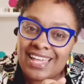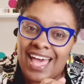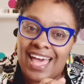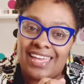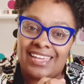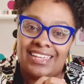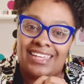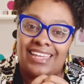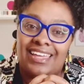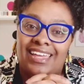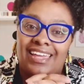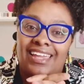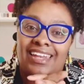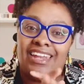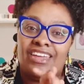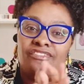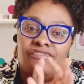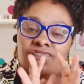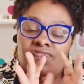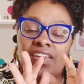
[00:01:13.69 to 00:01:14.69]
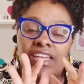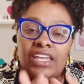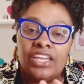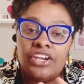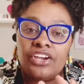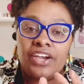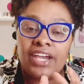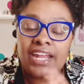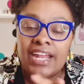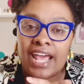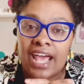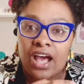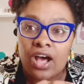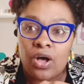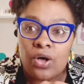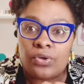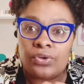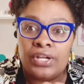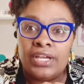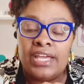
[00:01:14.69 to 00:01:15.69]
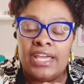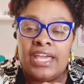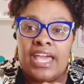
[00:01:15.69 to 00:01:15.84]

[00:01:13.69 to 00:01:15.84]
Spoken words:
I can figure it out.